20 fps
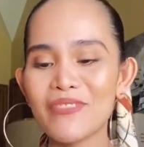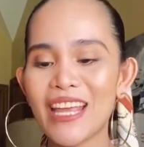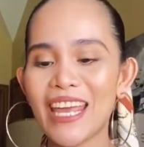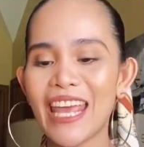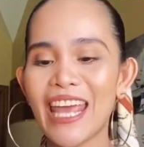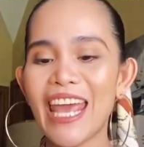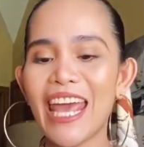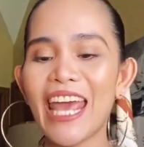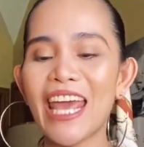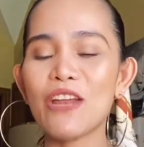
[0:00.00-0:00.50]

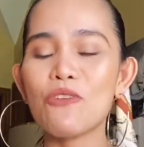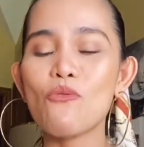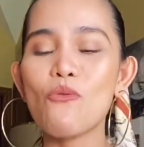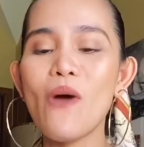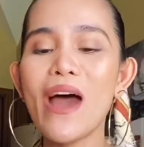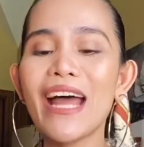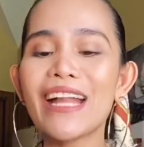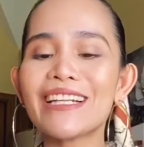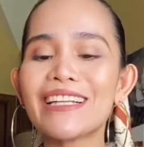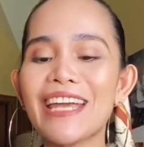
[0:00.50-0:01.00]
And
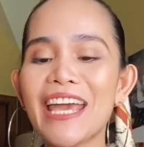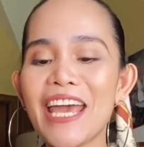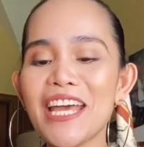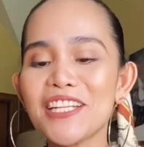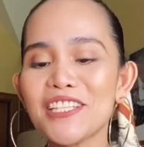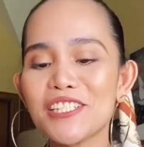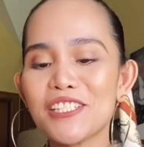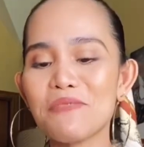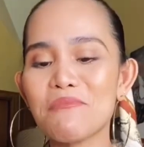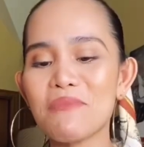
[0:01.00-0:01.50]
what
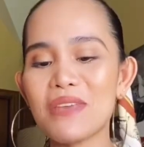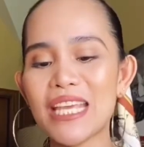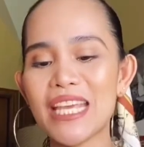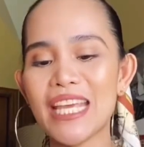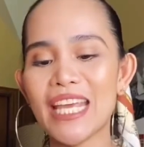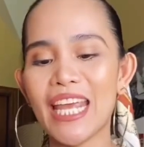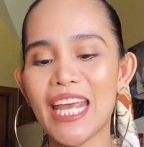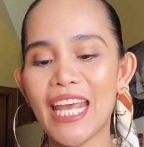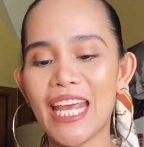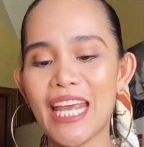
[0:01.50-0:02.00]
gets
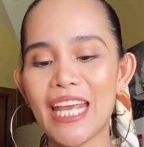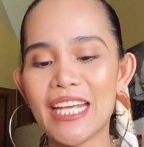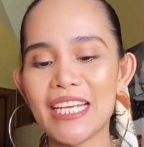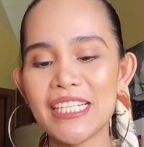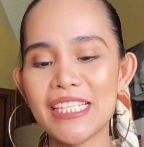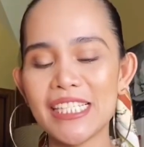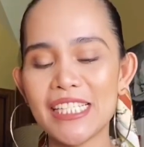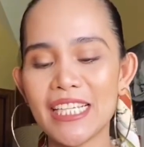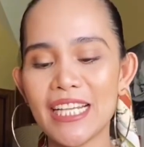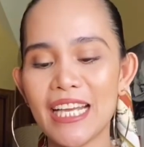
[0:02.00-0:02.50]
me
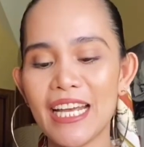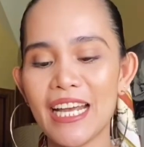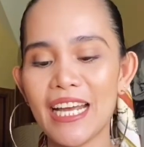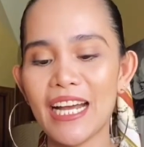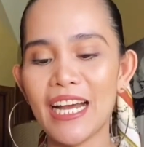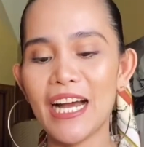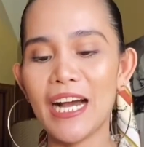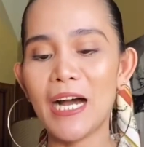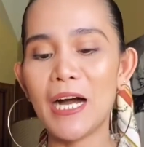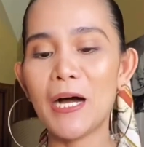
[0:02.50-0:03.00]
is
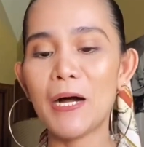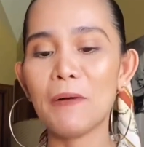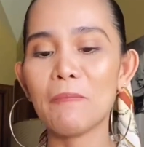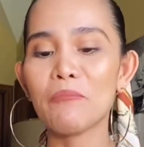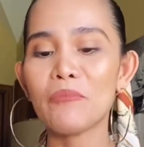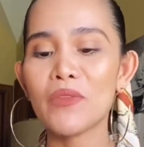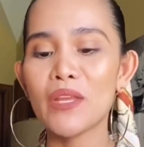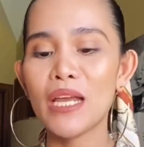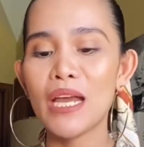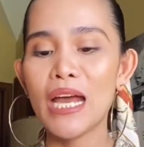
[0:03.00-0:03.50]

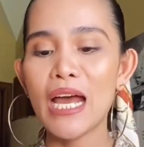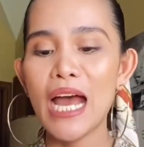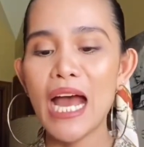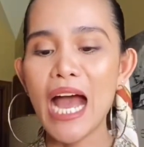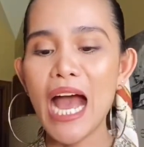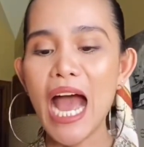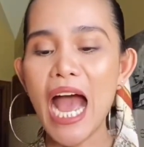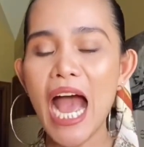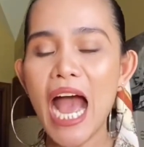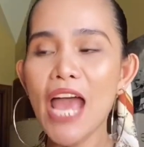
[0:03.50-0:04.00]

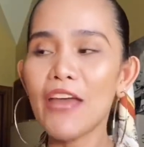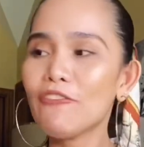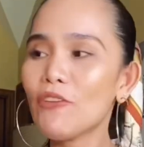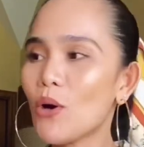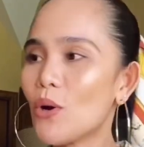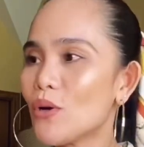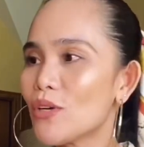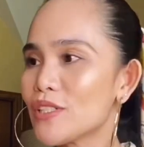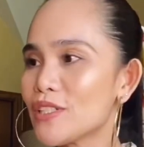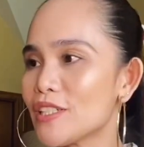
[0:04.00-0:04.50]
I've
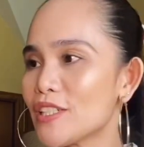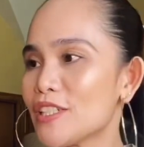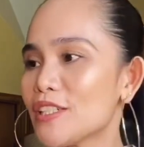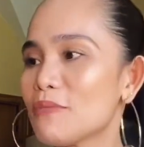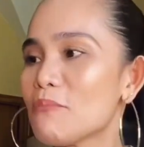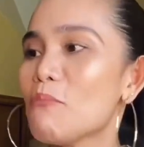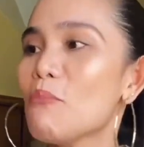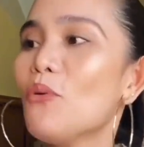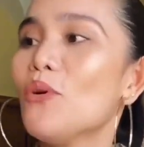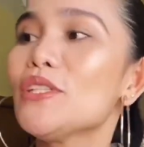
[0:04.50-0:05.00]
ordered
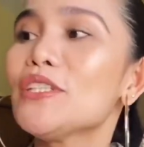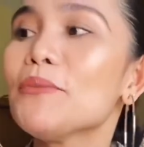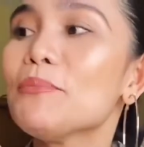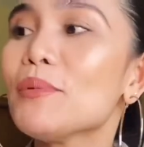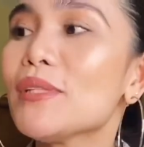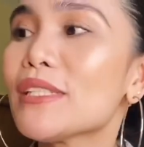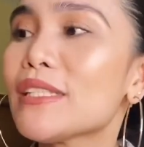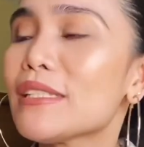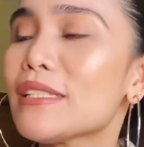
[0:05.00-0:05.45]
multiple